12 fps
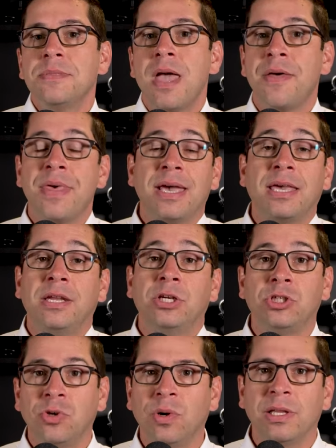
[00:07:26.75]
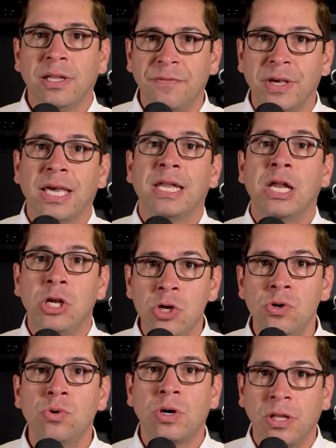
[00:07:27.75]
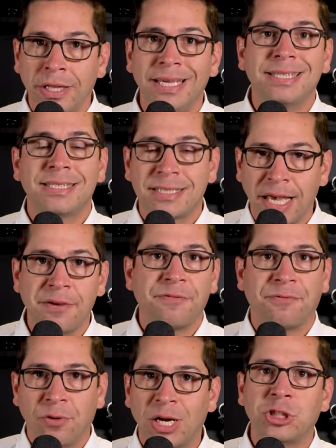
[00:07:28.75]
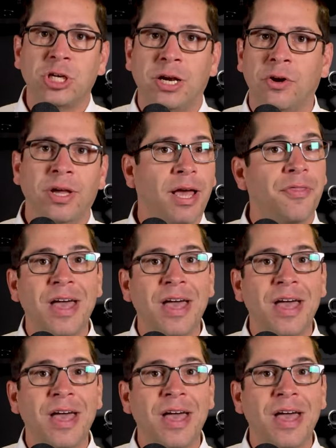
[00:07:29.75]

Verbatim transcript: and they can enjoy living in a new, clean, safe, fresh area.